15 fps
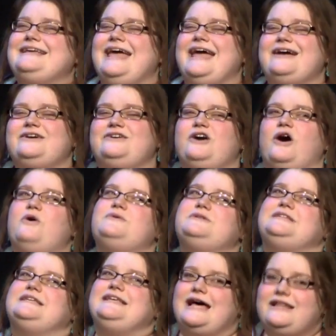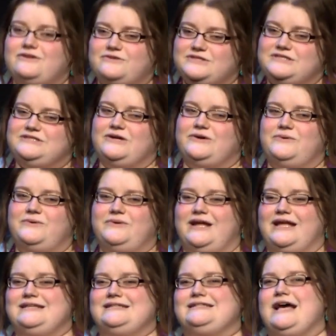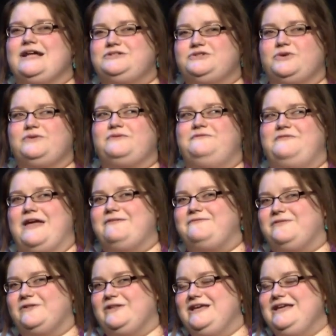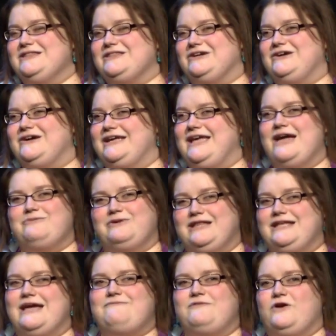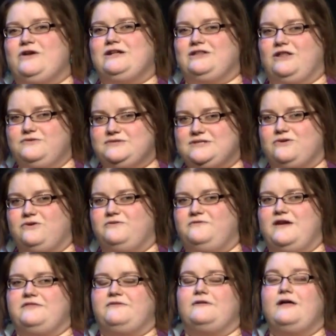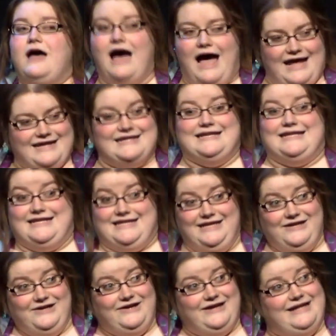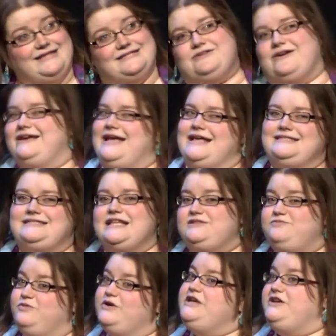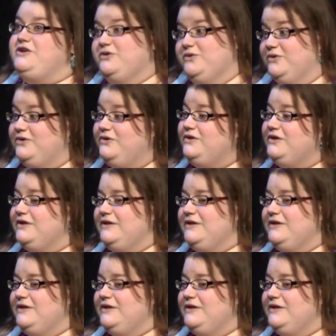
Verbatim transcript: can't go to Yellowstone and touch Old Faithful either. I can't really get very close to Old Faithful. I can hear it, so I guess that's pretty cool.